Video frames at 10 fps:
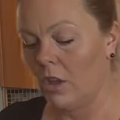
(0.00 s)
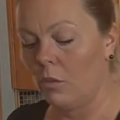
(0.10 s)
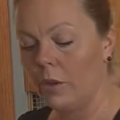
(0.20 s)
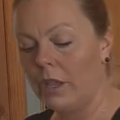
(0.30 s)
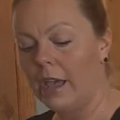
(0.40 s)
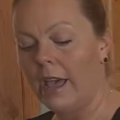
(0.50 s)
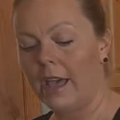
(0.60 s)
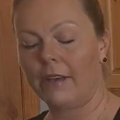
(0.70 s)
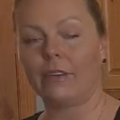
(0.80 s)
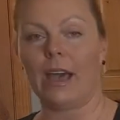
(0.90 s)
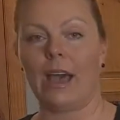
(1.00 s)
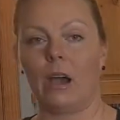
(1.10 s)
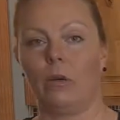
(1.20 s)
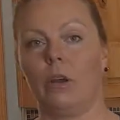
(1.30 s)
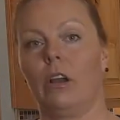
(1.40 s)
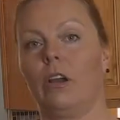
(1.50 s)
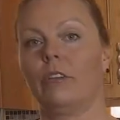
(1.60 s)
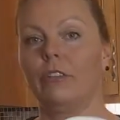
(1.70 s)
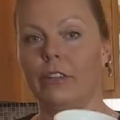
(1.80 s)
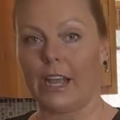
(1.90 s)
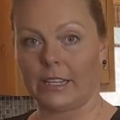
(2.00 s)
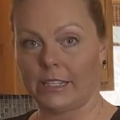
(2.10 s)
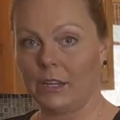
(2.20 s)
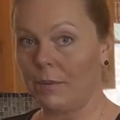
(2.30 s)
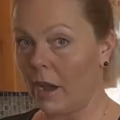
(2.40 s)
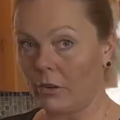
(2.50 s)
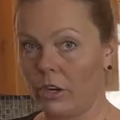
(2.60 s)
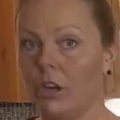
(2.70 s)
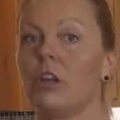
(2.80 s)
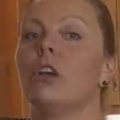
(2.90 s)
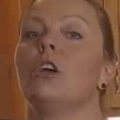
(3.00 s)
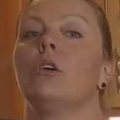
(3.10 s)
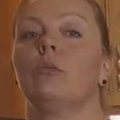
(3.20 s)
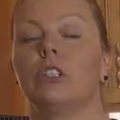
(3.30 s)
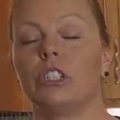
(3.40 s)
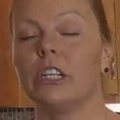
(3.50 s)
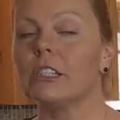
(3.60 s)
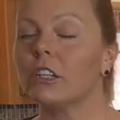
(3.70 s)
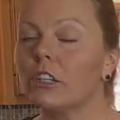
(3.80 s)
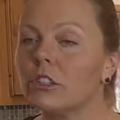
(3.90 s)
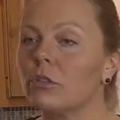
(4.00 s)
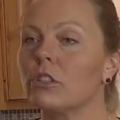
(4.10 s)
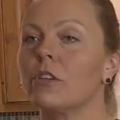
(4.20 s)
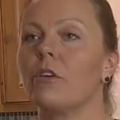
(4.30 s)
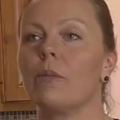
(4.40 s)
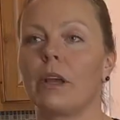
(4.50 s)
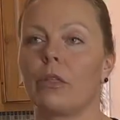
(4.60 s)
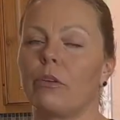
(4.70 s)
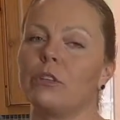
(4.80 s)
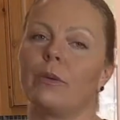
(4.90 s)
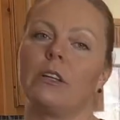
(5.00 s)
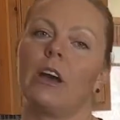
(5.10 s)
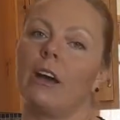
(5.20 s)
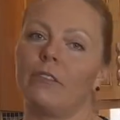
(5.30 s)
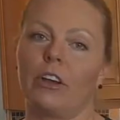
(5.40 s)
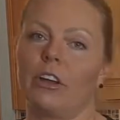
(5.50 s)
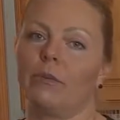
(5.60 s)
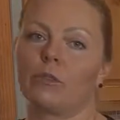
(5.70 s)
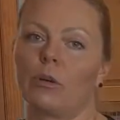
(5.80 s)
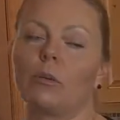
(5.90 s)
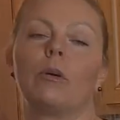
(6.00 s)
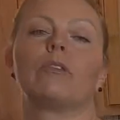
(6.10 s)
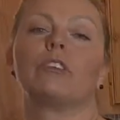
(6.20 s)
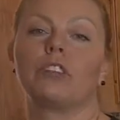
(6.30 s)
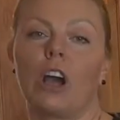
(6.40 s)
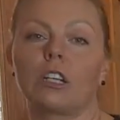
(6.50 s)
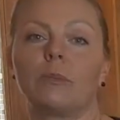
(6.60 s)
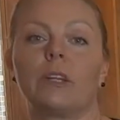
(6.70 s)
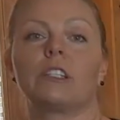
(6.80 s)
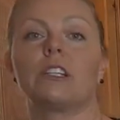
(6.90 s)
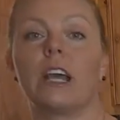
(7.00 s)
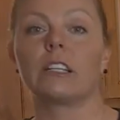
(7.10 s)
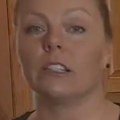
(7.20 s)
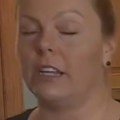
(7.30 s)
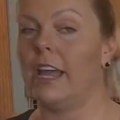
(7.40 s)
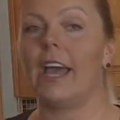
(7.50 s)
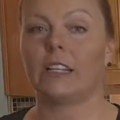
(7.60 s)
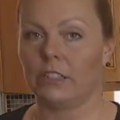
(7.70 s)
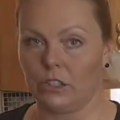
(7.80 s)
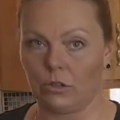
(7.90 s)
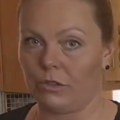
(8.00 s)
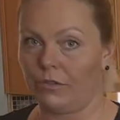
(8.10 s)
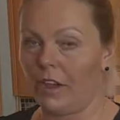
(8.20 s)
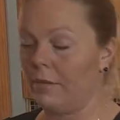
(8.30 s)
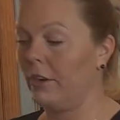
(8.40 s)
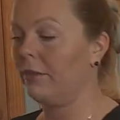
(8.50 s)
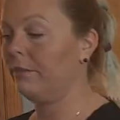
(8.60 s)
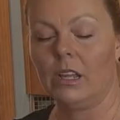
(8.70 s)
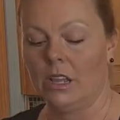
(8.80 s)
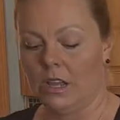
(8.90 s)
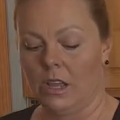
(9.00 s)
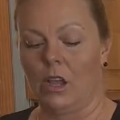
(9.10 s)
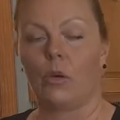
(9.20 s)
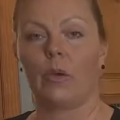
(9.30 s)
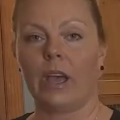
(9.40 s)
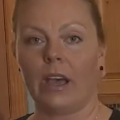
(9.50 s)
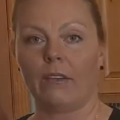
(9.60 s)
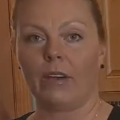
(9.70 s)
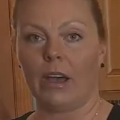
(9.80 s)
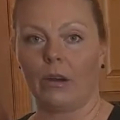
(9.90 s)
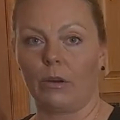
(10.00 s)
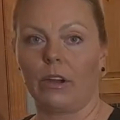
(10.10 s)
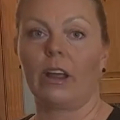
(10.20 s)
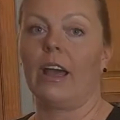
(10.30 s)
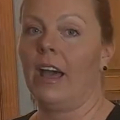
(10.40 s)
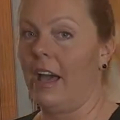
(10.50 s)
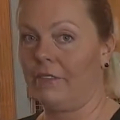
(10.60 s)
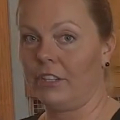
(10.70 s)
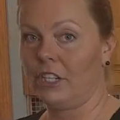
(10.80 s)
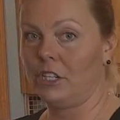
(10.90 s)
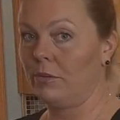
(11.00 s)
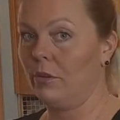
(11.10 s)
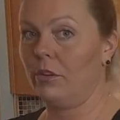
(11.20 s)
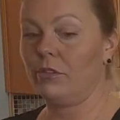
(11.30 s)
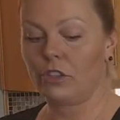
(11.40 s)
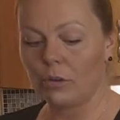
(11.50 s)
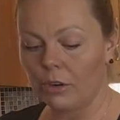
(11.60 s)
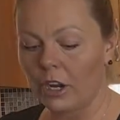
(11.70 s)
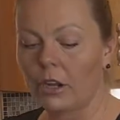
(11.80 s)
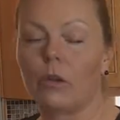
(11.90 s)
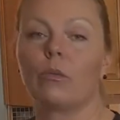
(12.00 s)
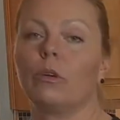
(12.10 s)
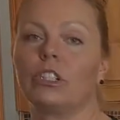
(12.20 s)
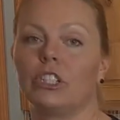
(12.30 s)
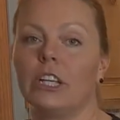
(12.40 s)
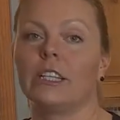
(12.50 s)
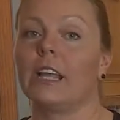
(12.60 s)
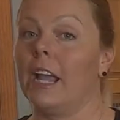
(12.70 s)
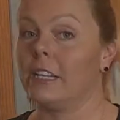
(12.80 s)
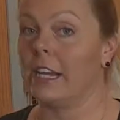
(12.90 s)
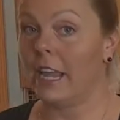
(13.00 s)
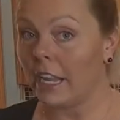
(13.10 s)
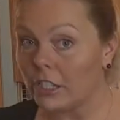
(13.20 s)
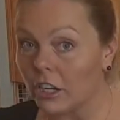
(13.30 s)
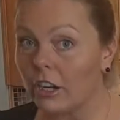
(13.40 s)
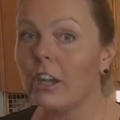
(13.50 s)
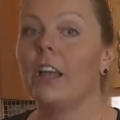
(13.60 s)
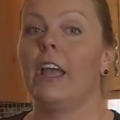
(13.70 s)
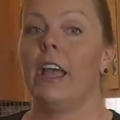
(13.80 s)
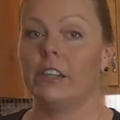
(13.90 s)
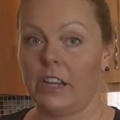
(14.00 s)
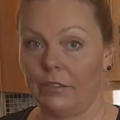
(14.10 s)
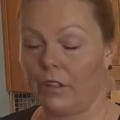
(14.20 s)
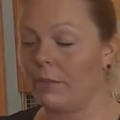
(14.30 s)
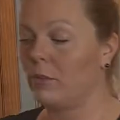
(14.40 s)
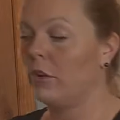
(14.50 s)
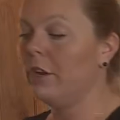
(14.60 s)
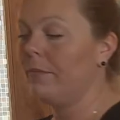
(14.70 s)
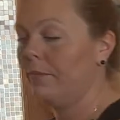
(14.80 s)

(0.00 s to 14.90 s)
We have our flaxseed powder, which is a good source of omega-3s, but not very absorbable for dogs, but it's an excellent, excellent source of fiber. We have our half a teaspoon of turmeric, which is anti-cancer, anti-inflammatory.